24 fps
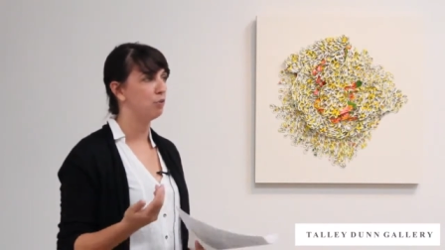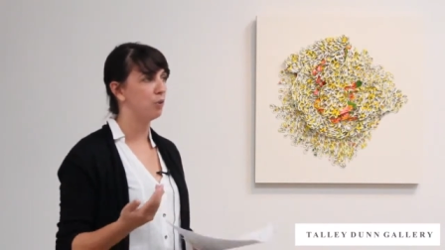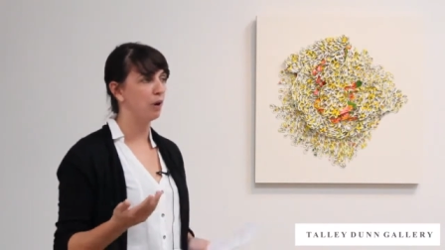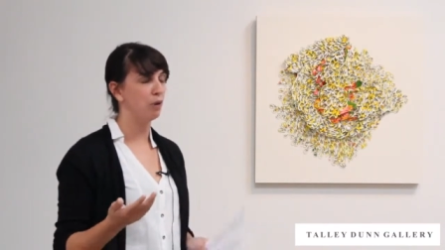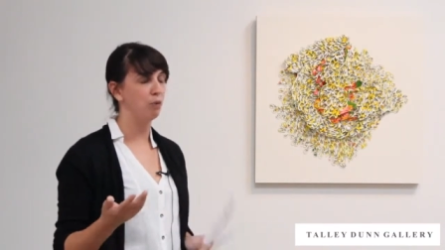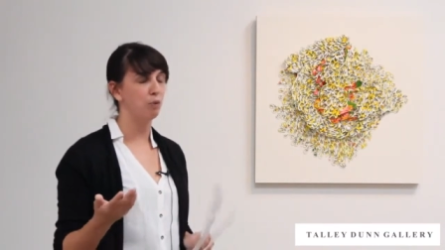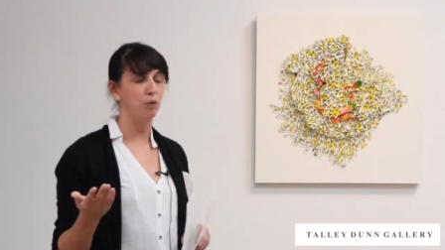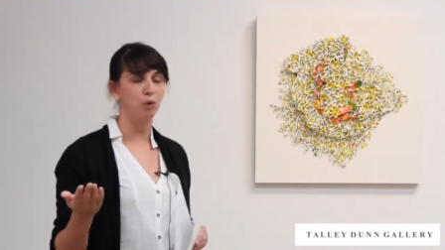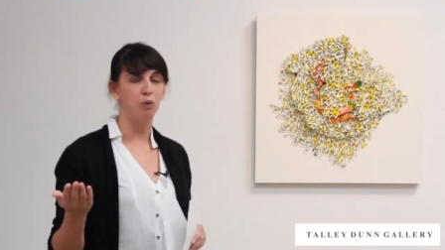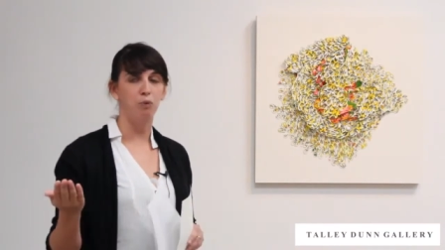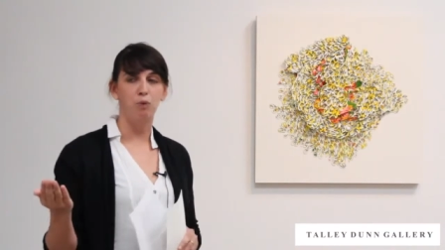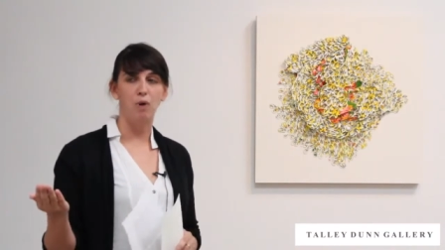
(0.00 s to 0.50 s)

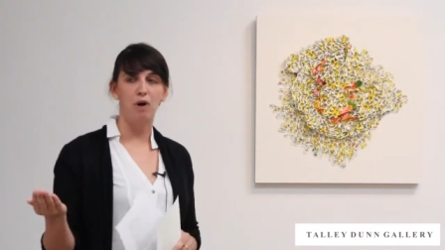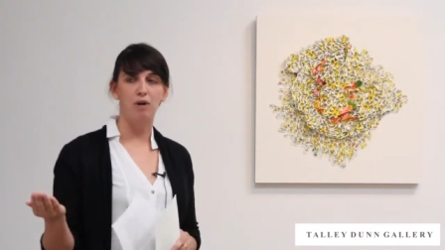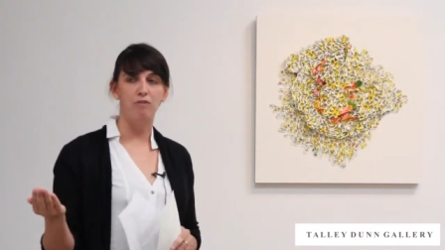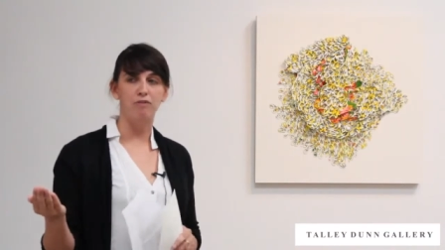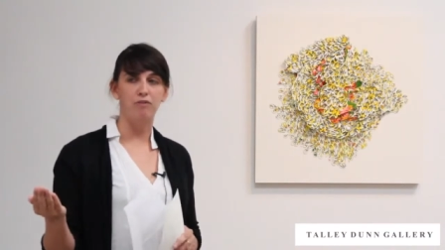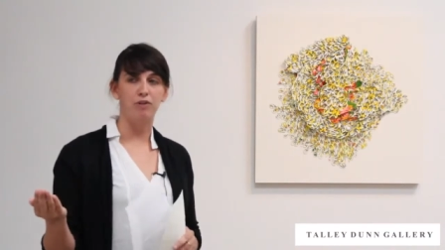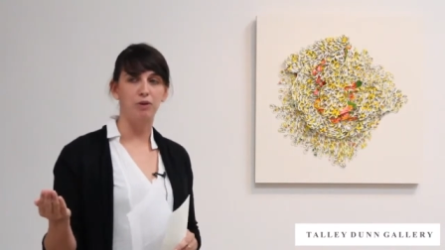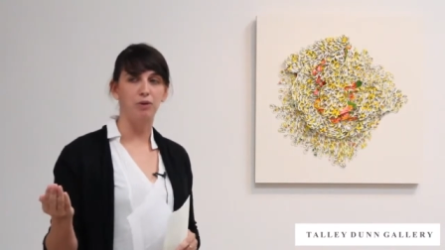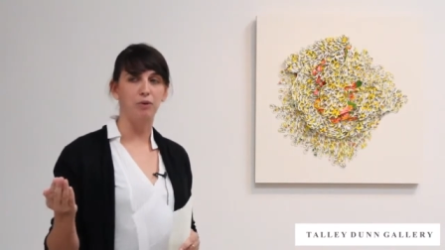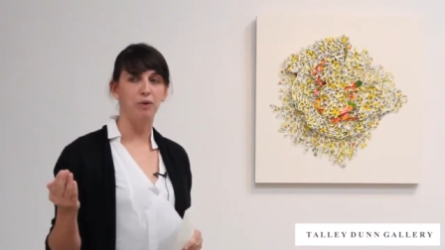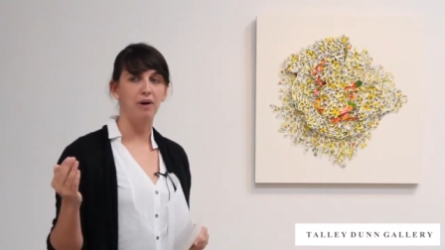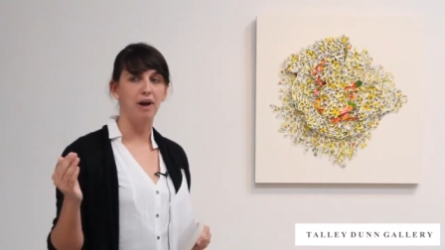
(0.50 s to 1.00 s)
Where would one
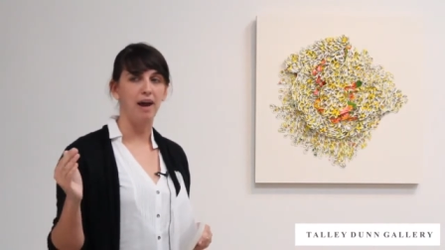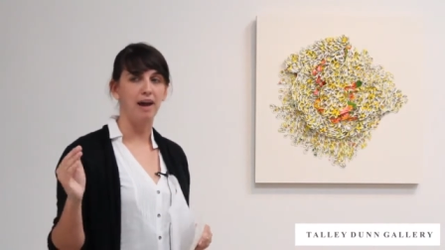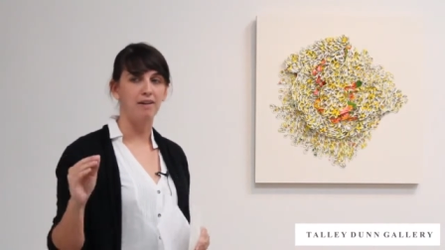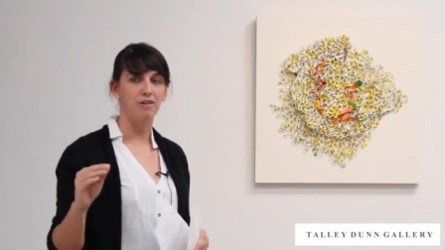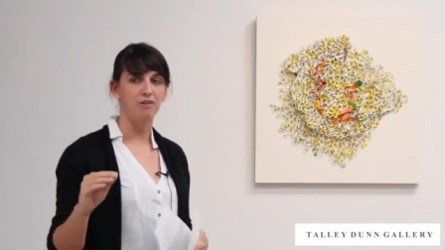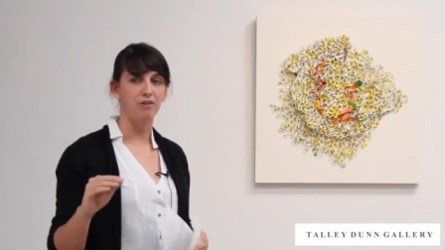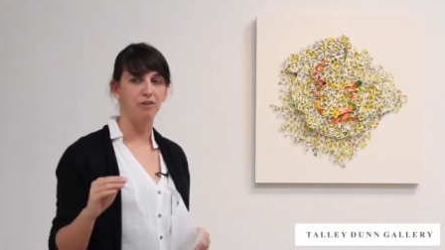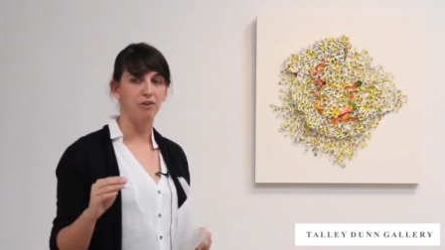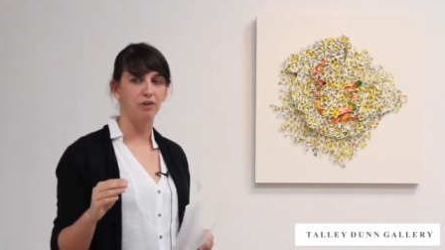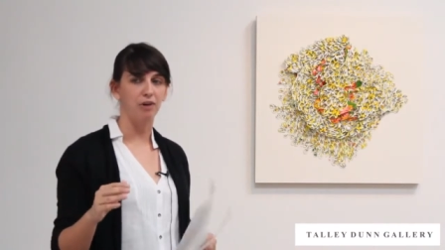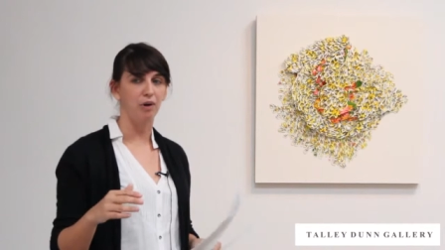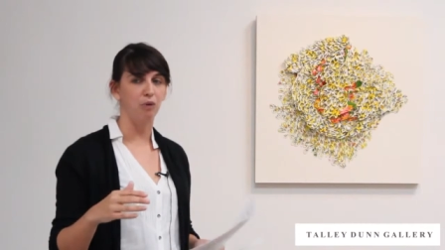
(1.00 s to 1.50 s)
viewer
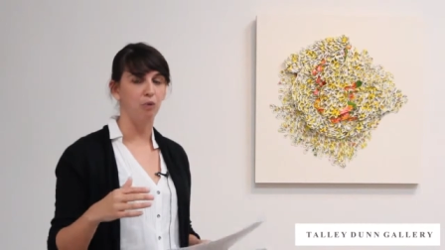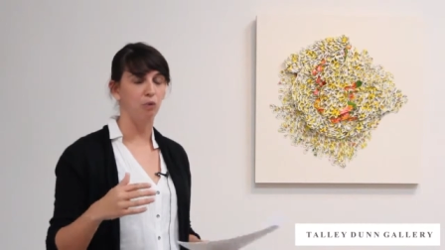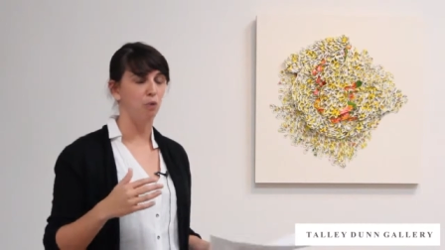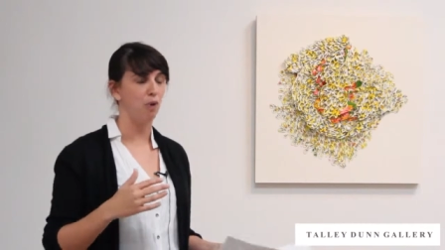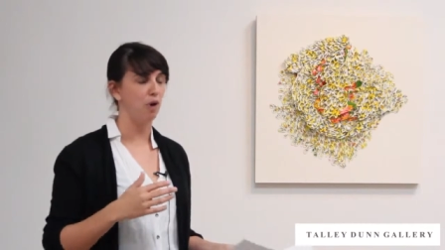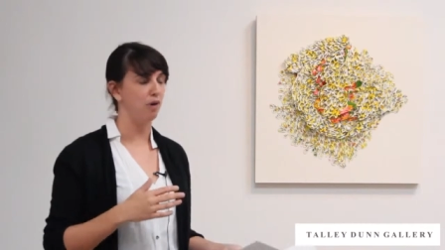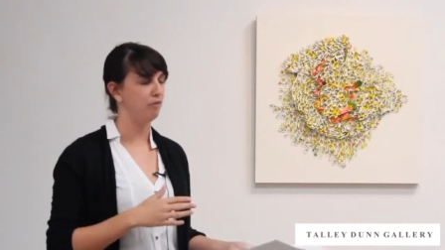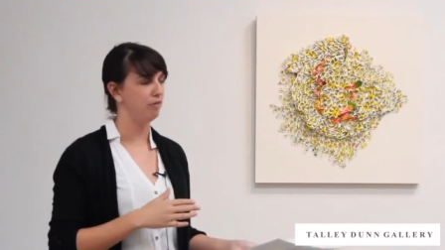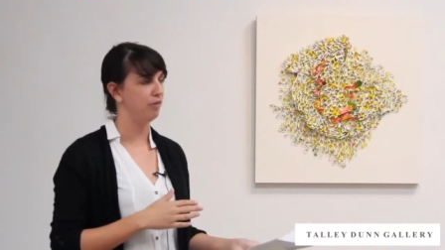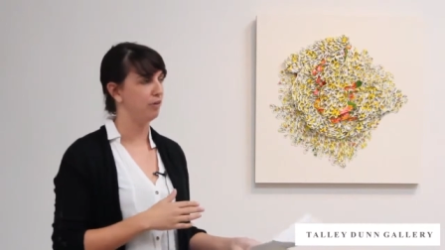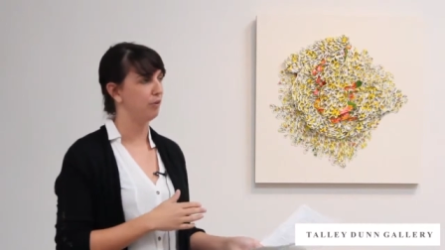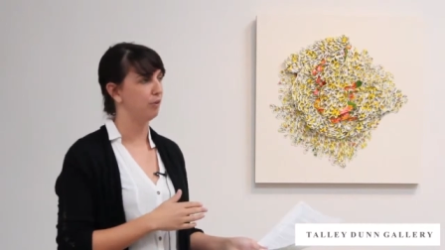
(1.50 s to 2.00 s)
enter and
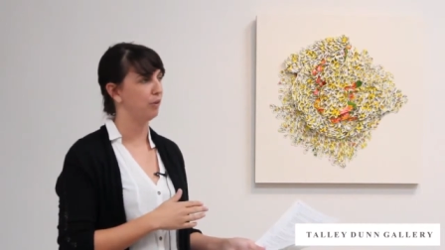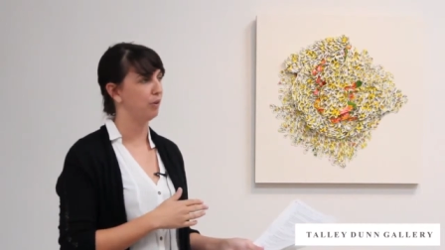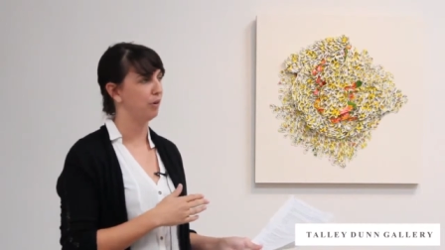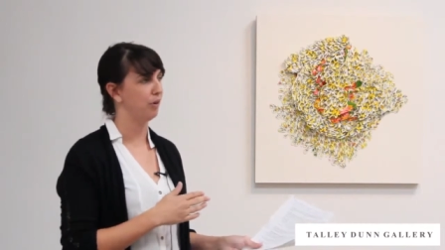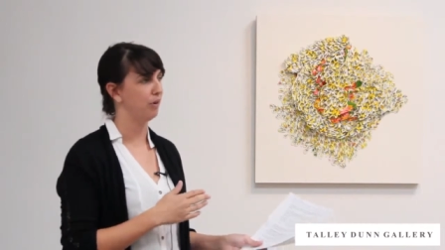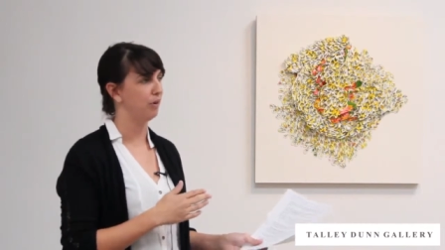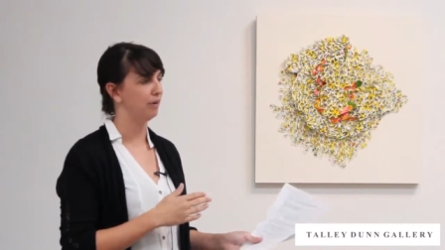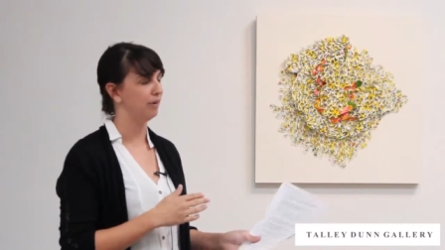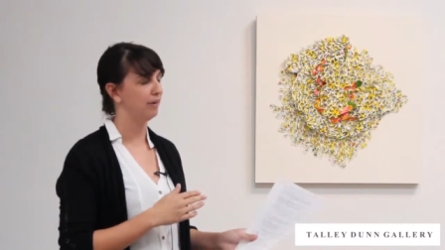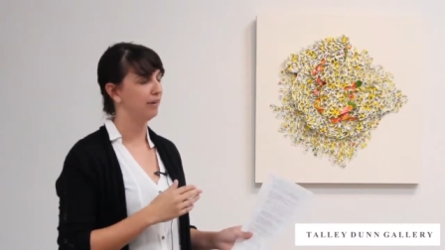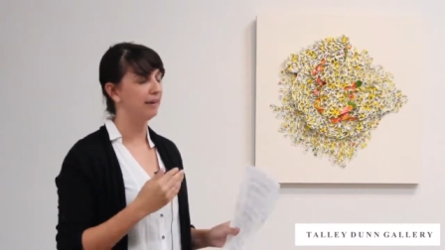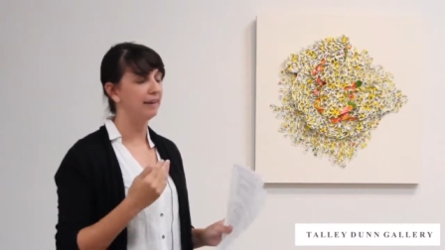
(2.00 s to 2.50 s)
one
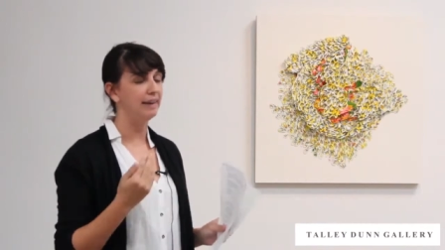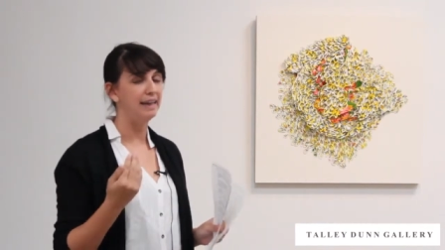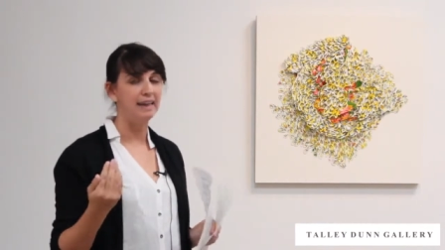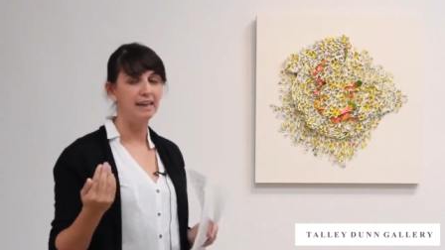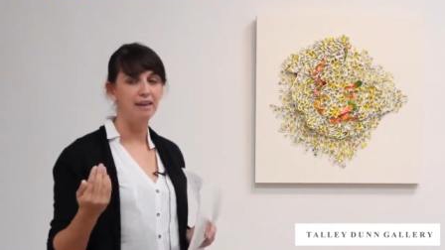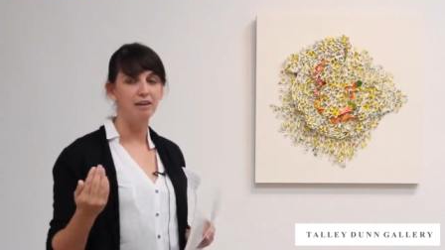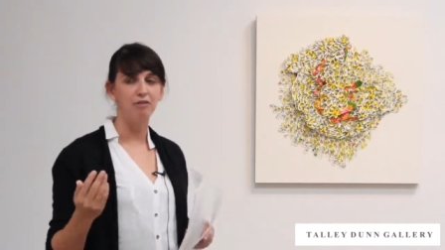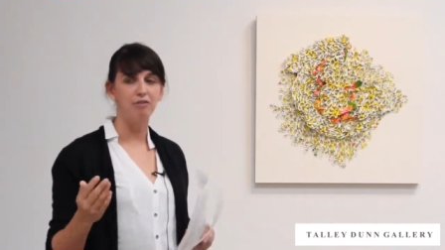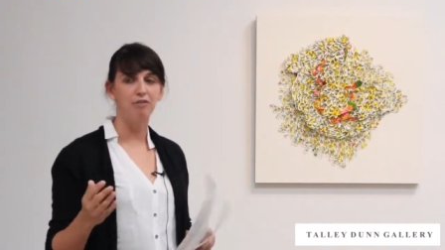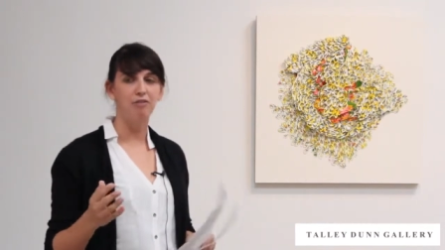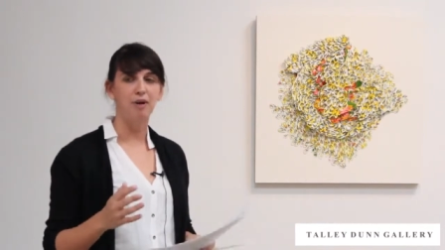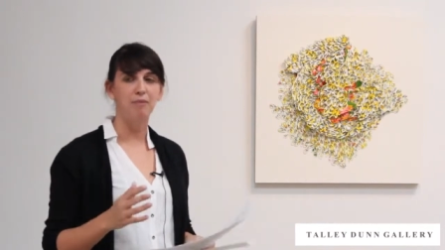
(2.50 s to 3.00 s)
viewer
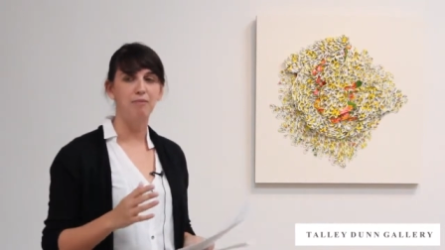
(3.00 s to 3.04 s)
leave?